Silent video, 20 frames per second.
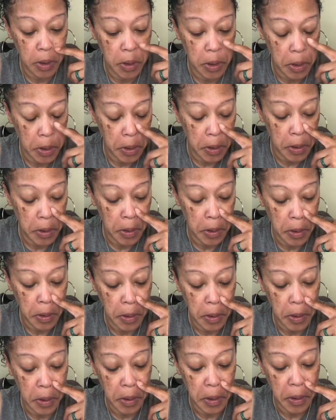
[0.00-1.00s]

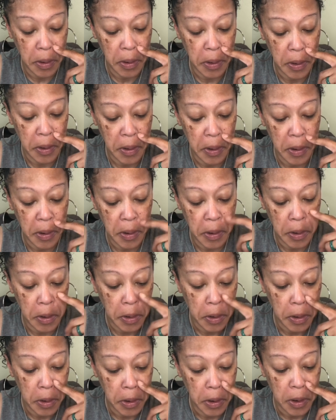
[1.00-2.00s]

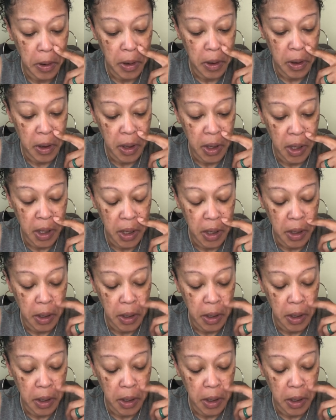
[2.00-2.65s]
(silence)